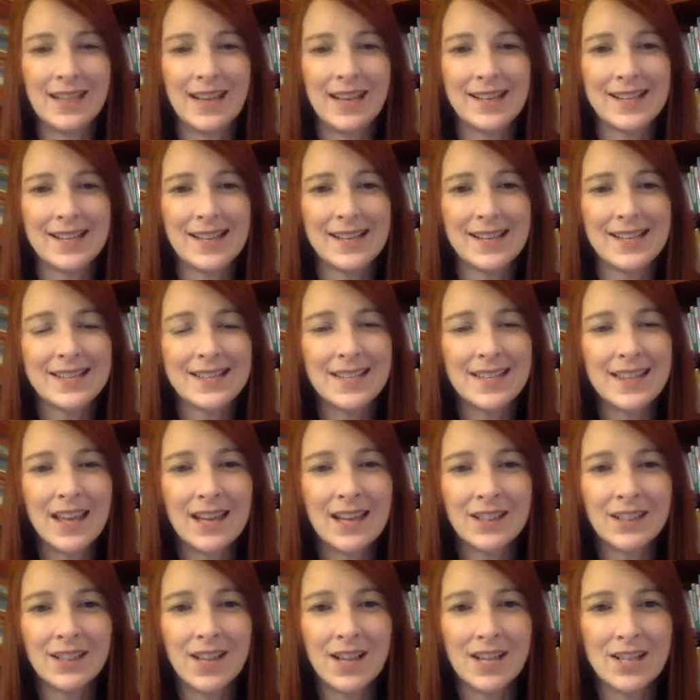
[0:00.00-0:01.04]
i, I see that
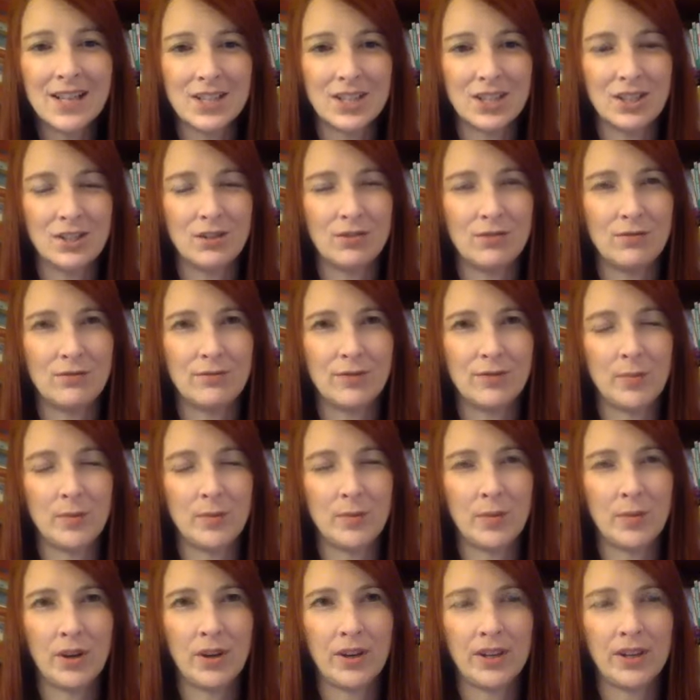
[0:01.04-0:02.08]
a lot too from a
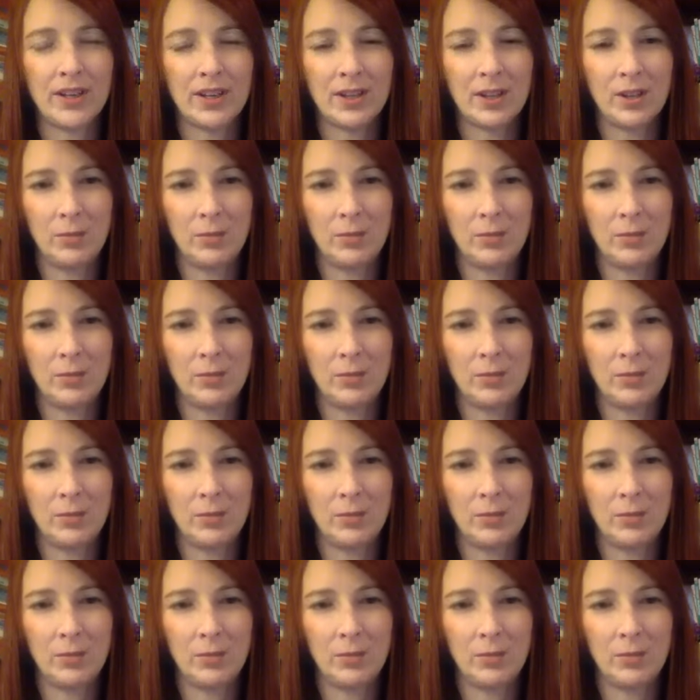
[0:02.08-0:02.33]
marketing